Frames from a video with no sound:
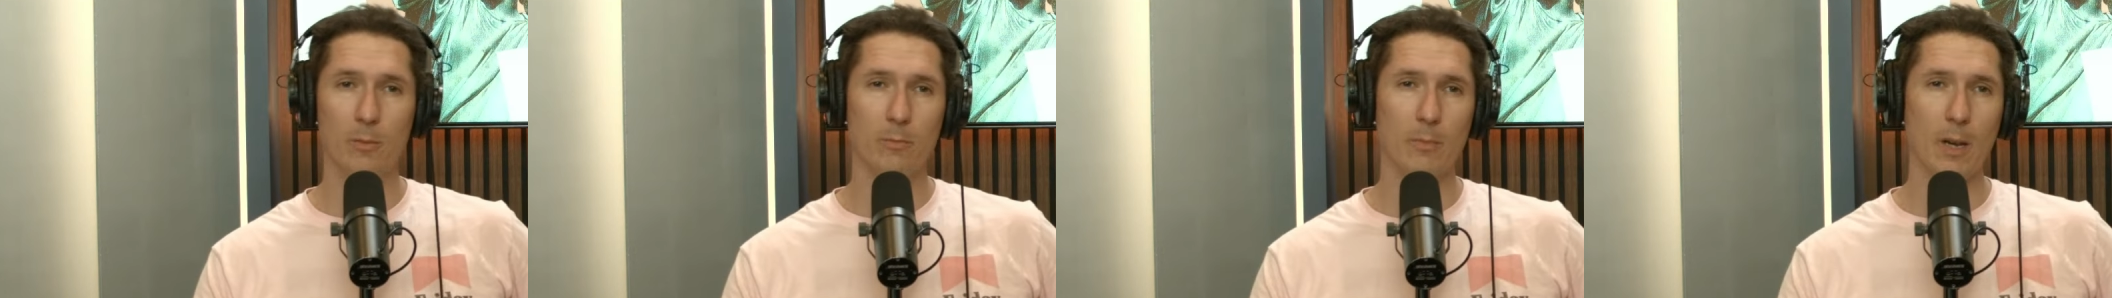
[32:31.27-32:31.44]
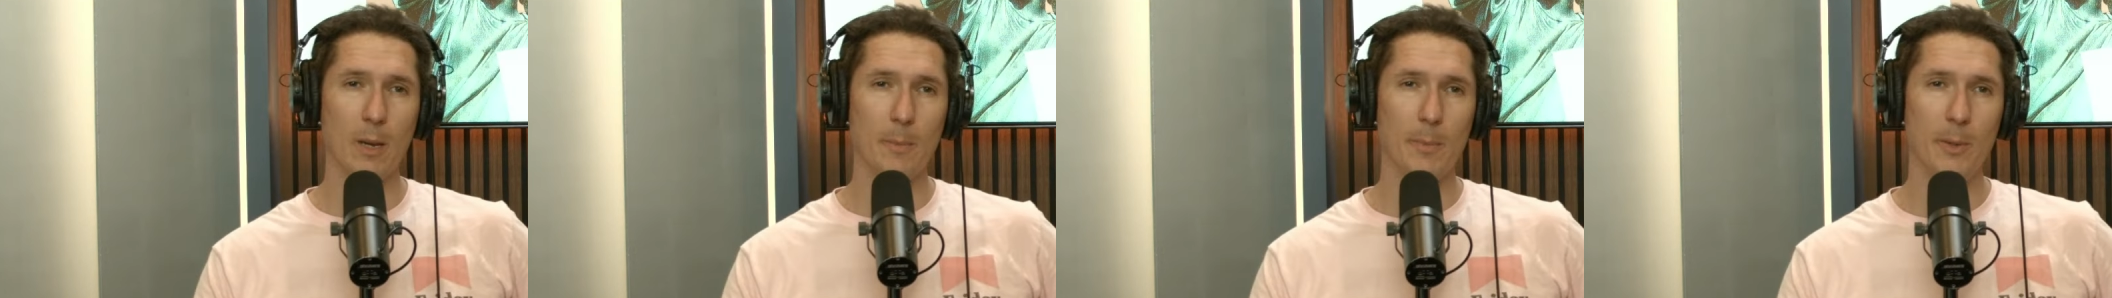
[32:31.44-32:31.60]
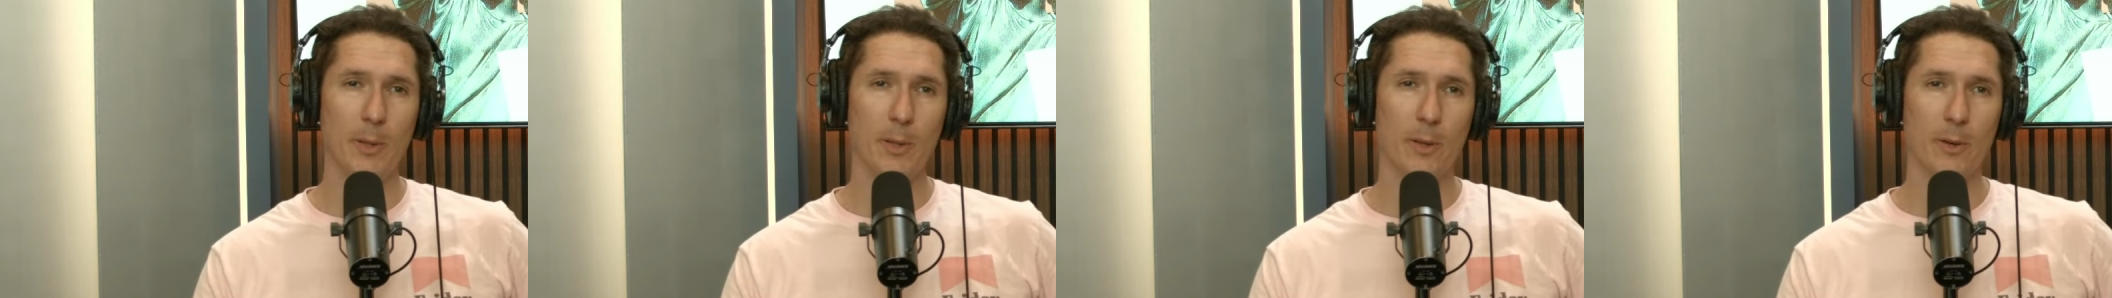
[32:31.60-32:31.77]
might
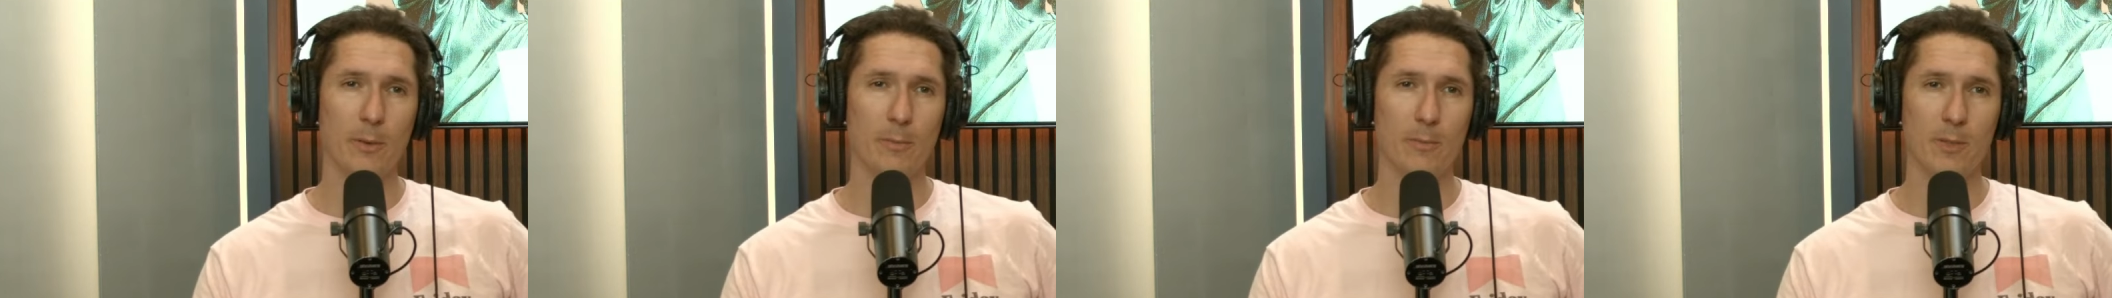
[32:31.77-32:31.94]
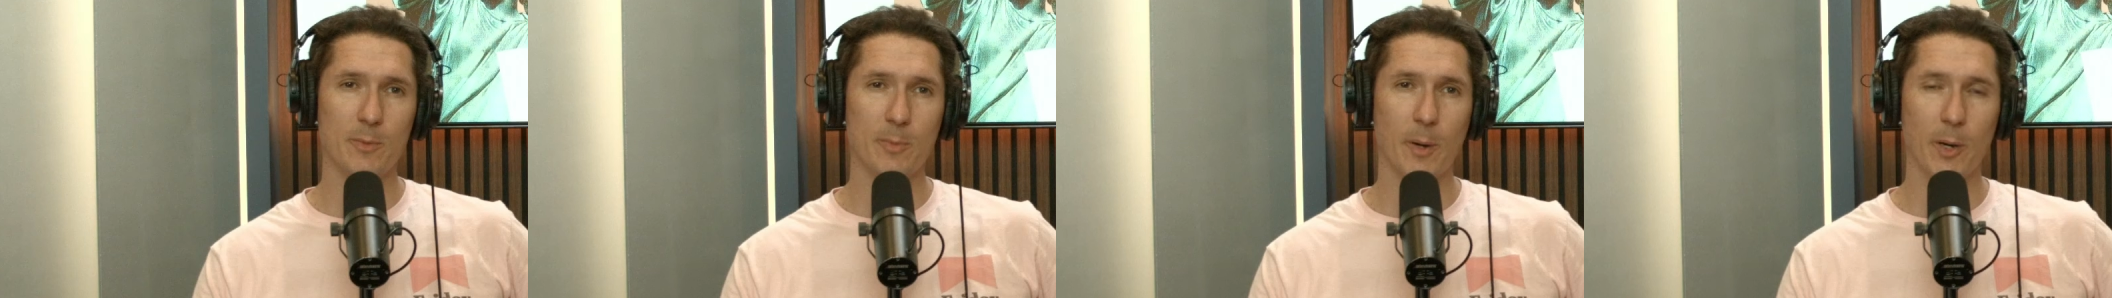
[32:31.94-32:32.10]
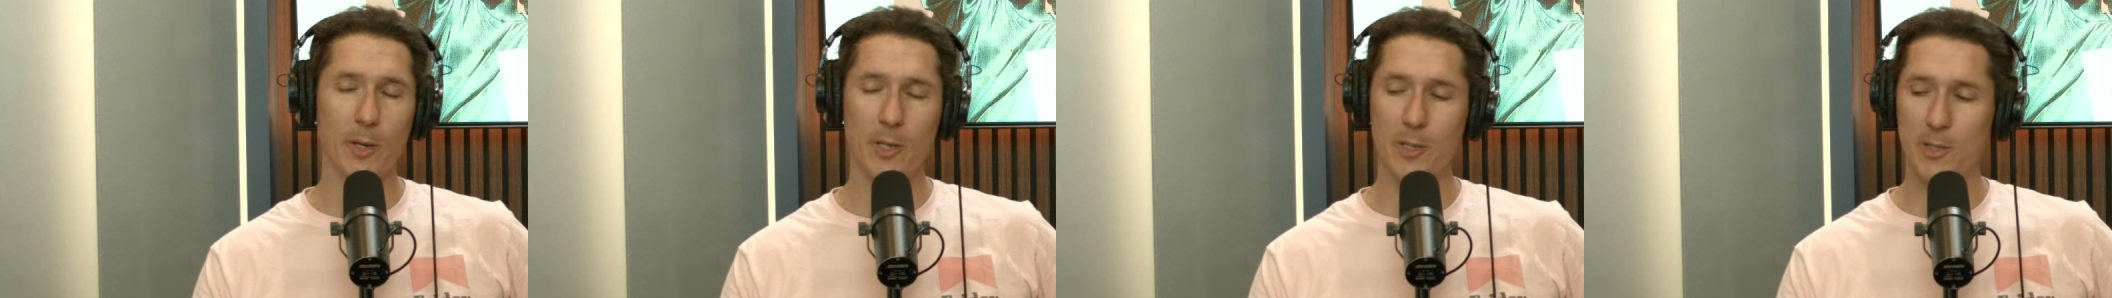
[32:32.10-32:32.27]
be
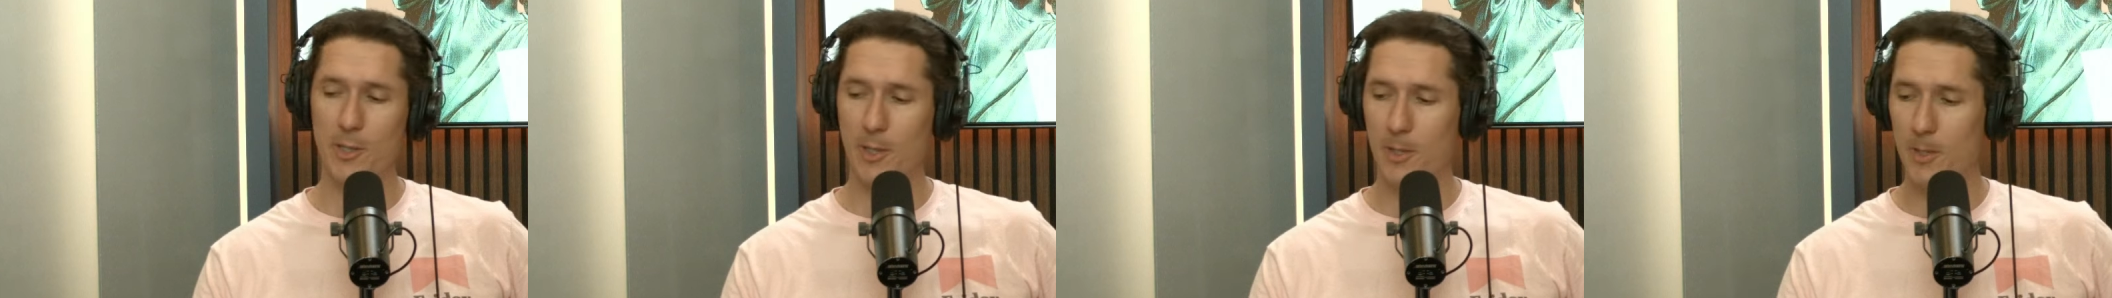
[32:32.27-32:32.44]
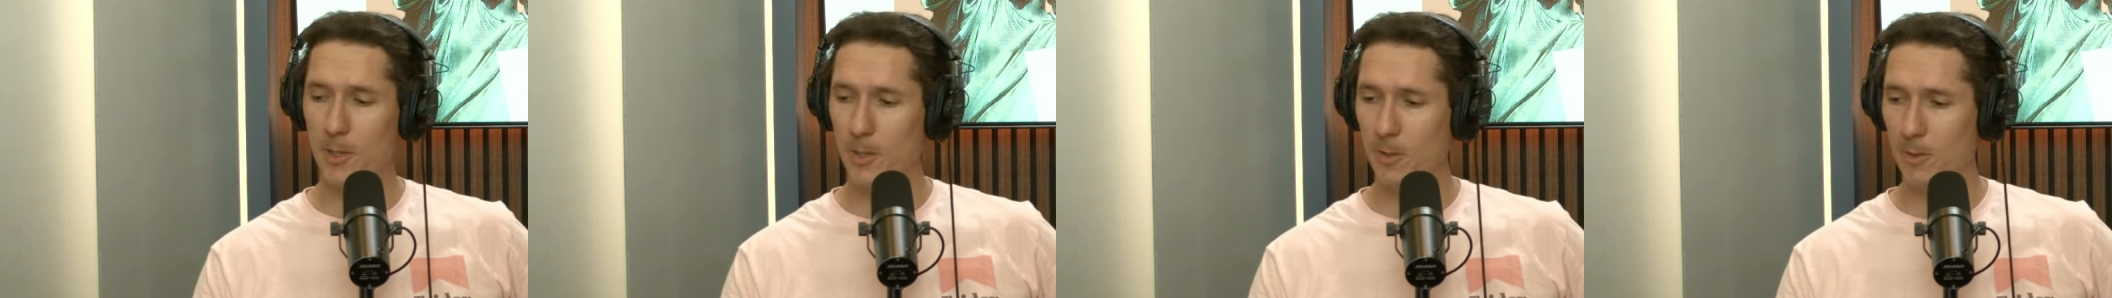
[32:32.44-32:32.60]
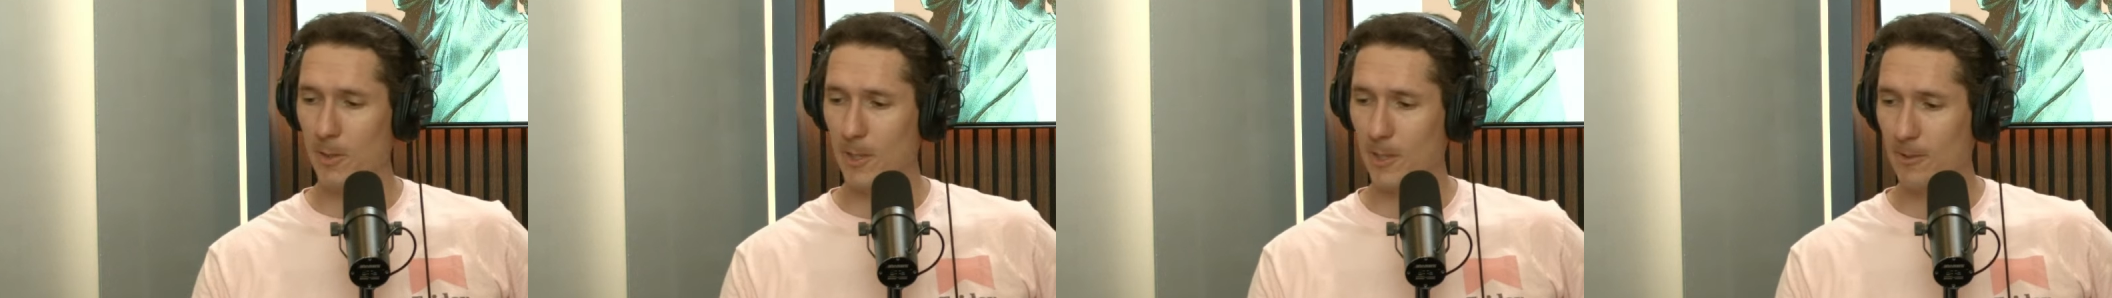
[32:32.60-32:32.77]
Sparta's
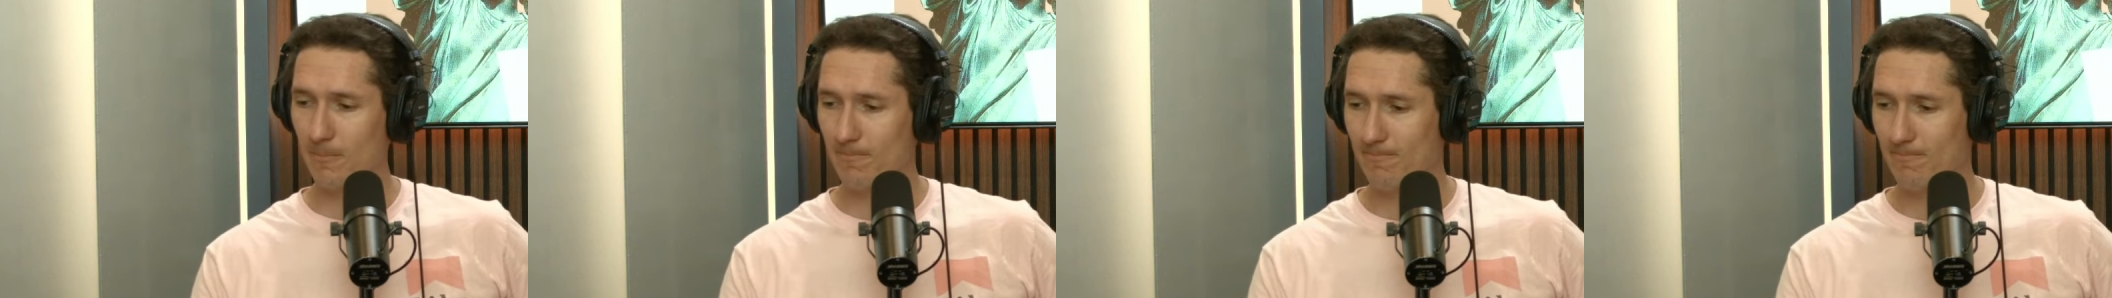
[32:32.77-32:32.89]
undoing.